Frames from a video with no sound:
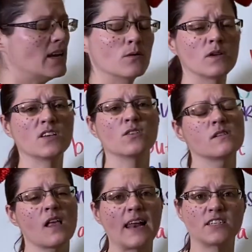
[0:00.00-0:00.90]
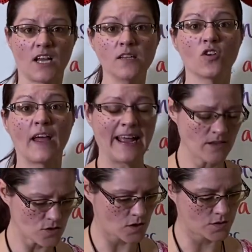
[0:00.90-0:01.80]
got to really use a lot of gentle
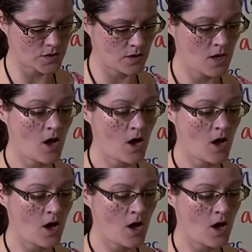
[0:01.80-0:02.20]
answers.